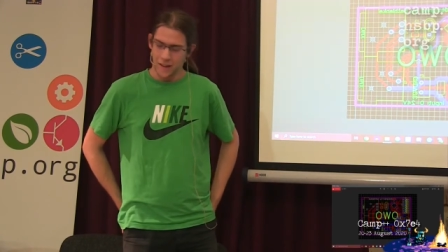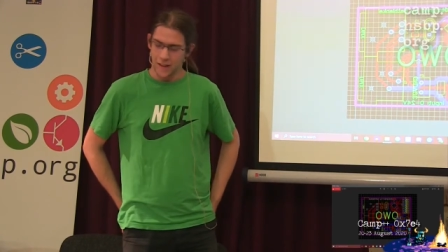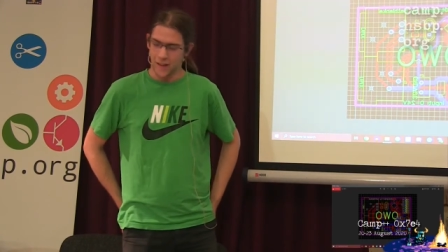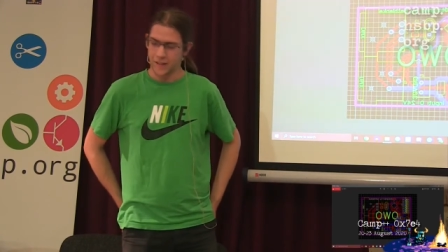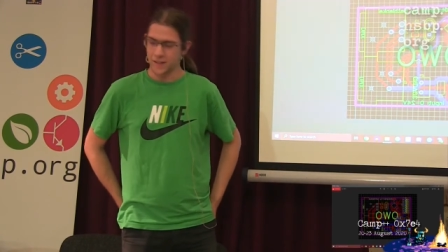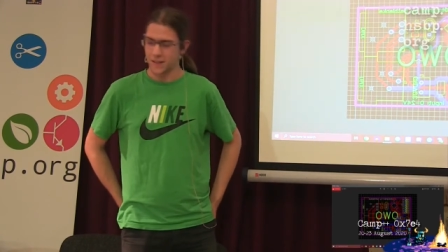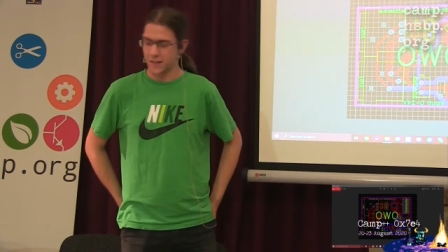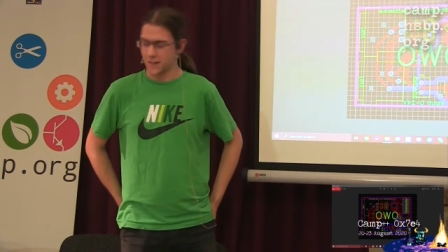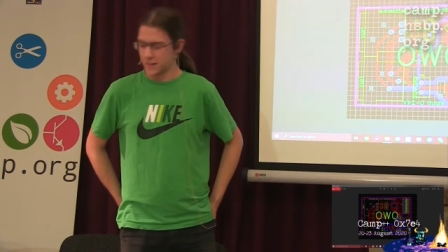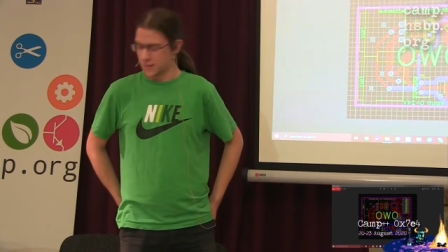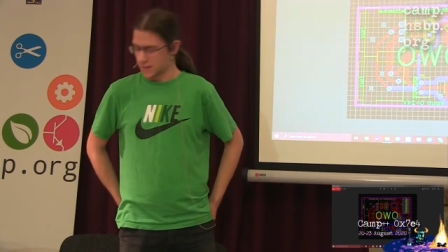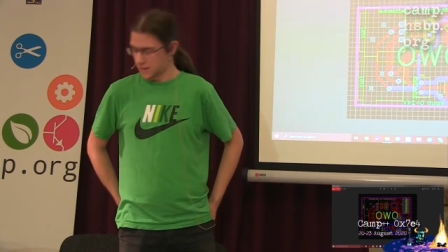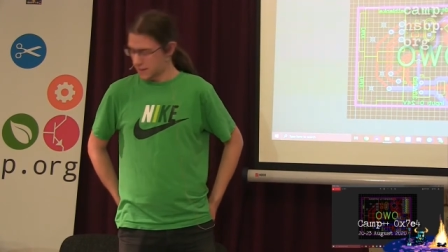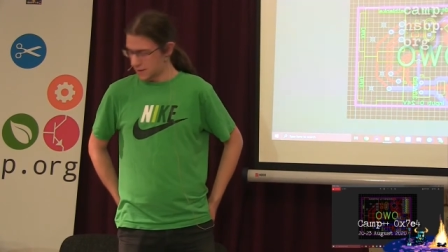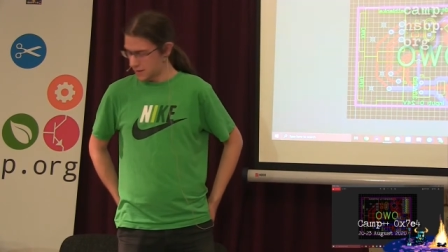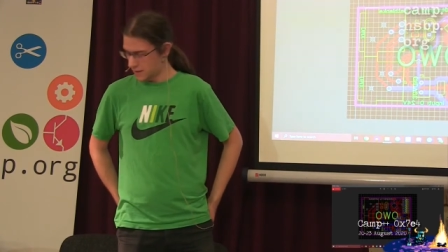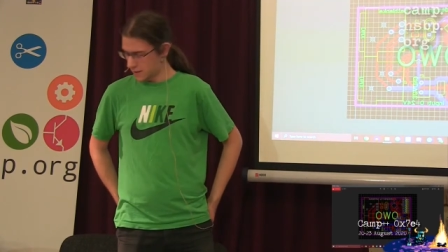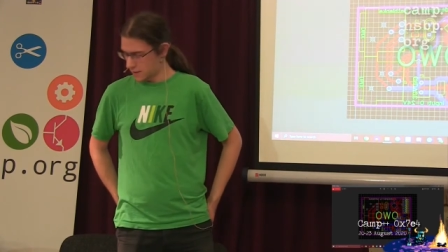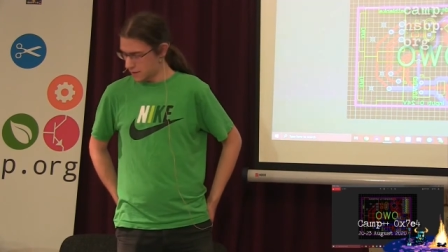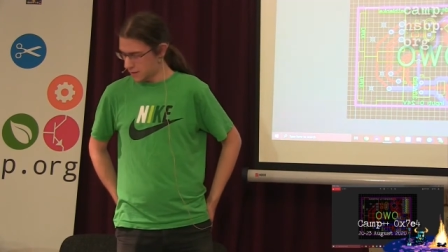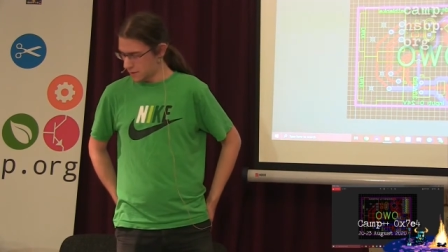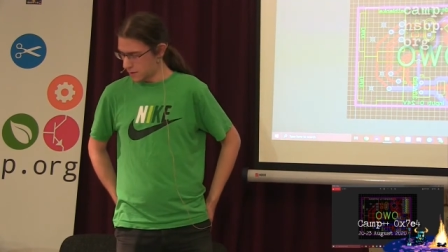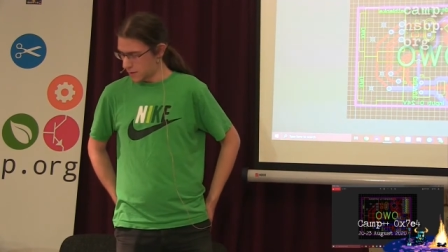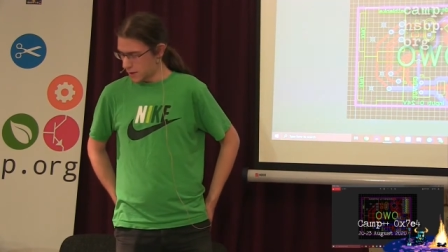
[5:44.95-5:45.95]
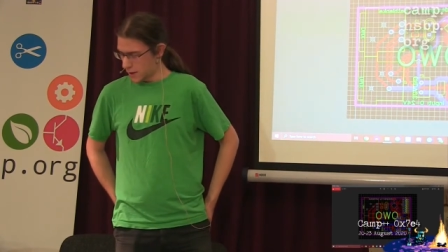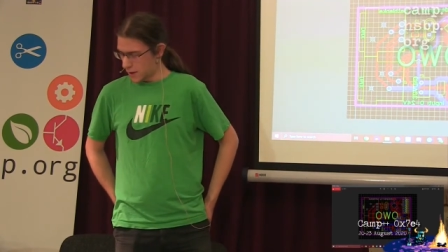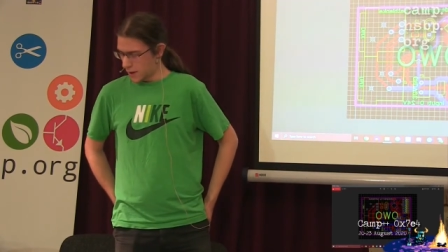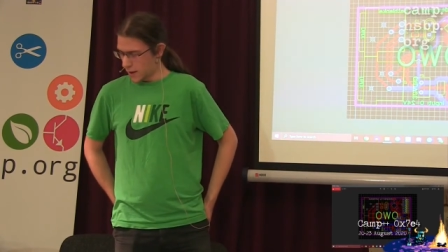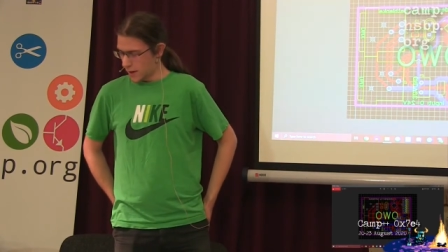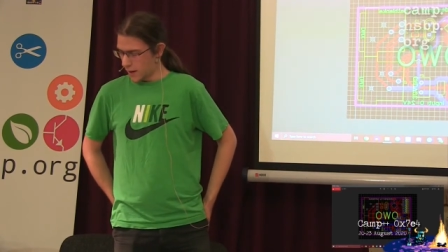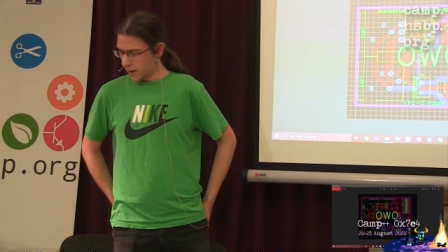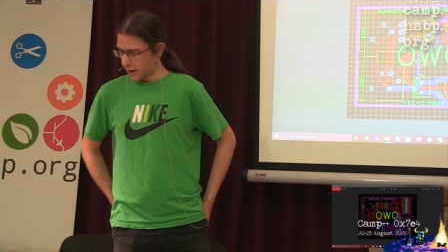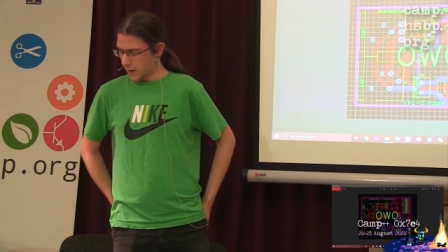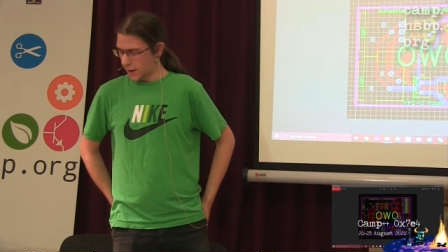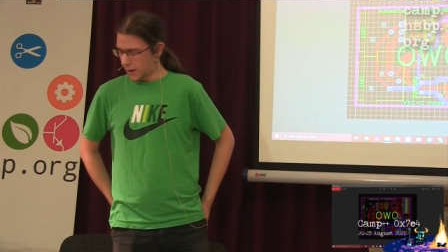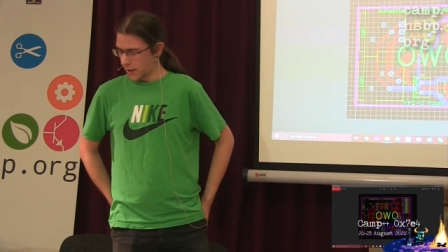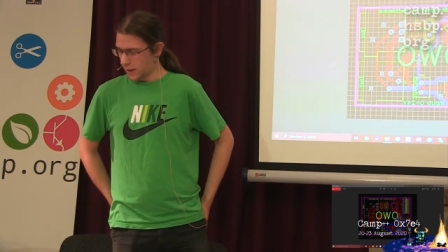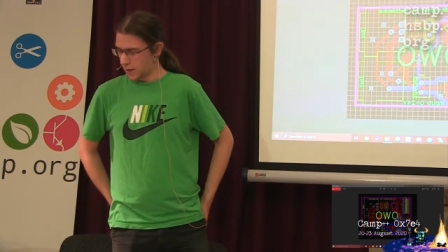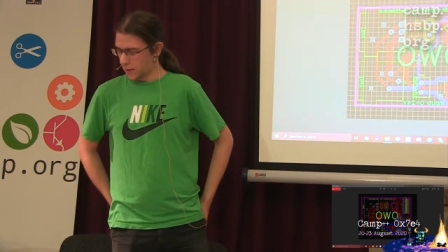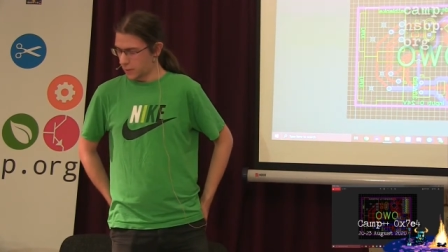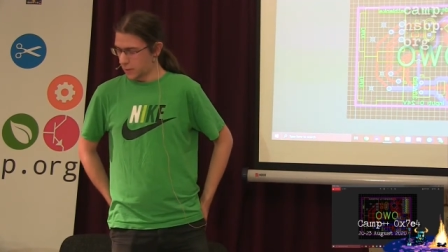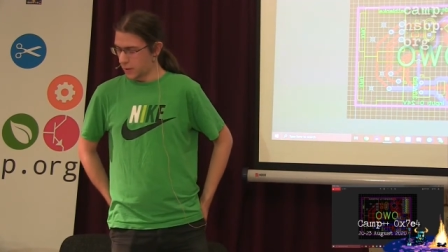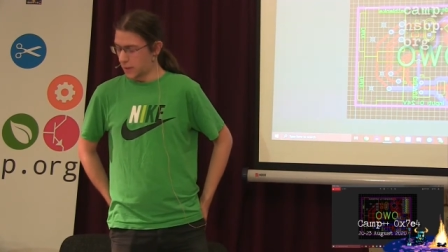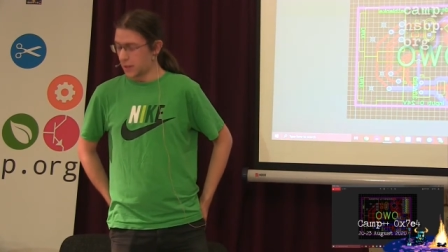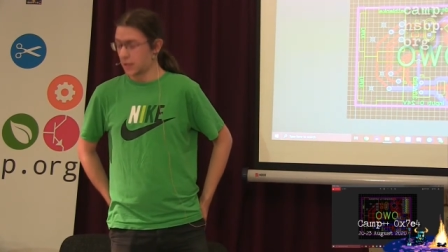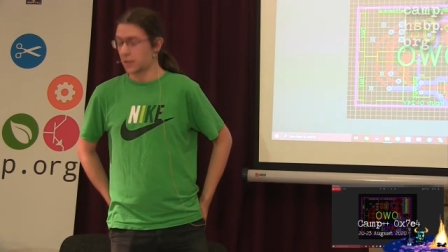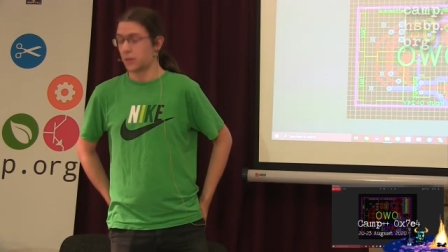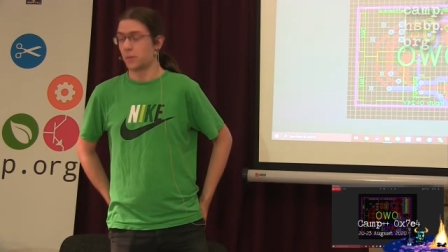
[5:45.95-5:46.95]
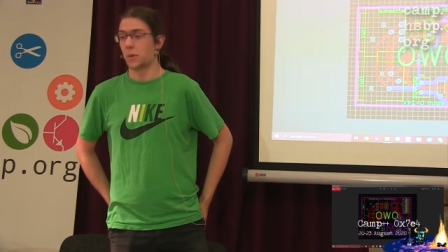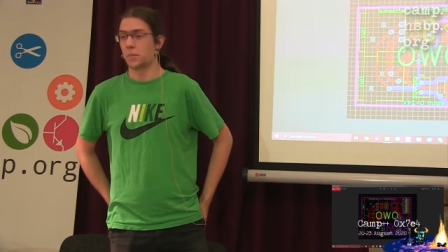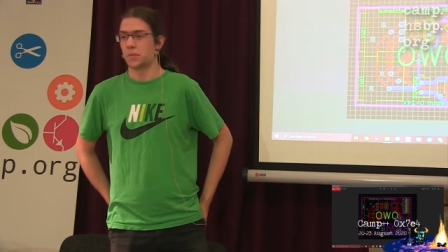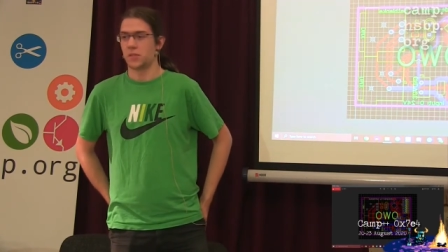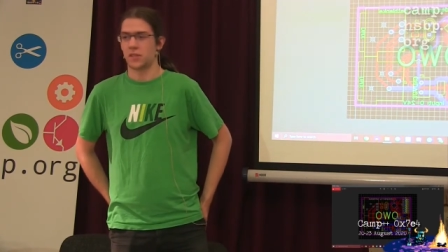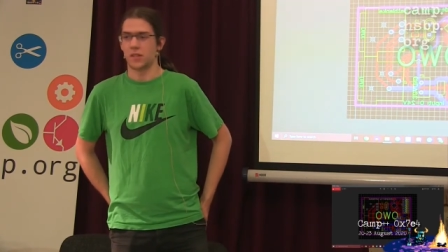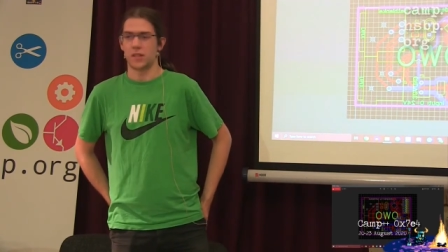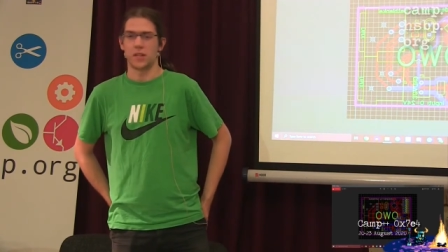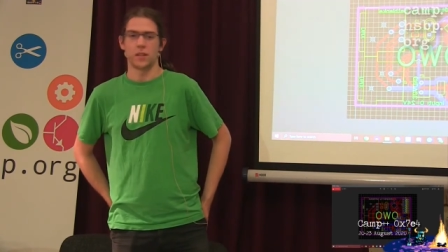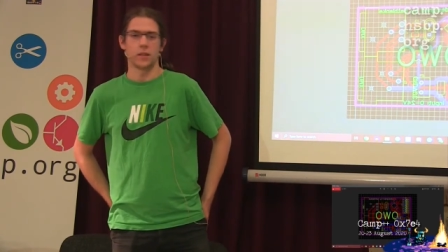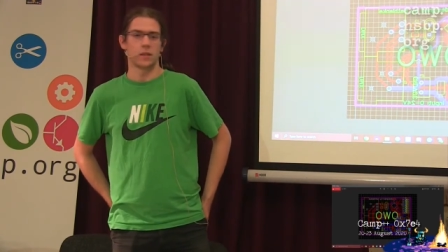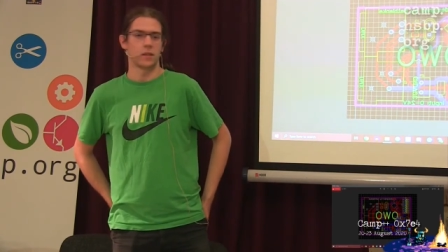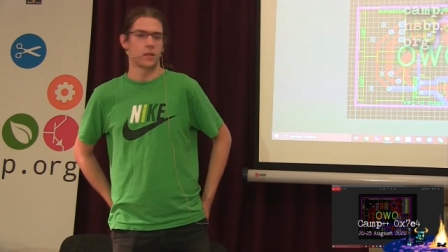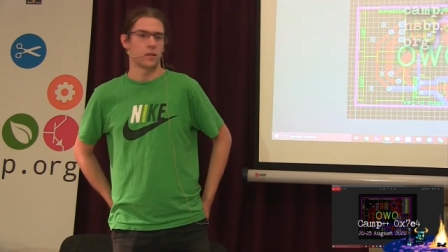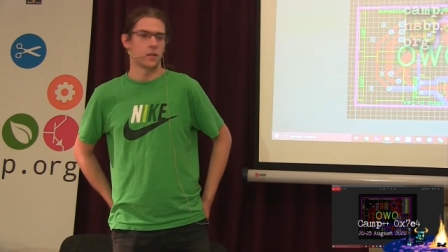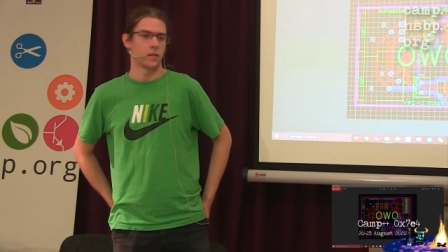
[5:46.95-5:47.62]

as I said so, I had a little whoopsie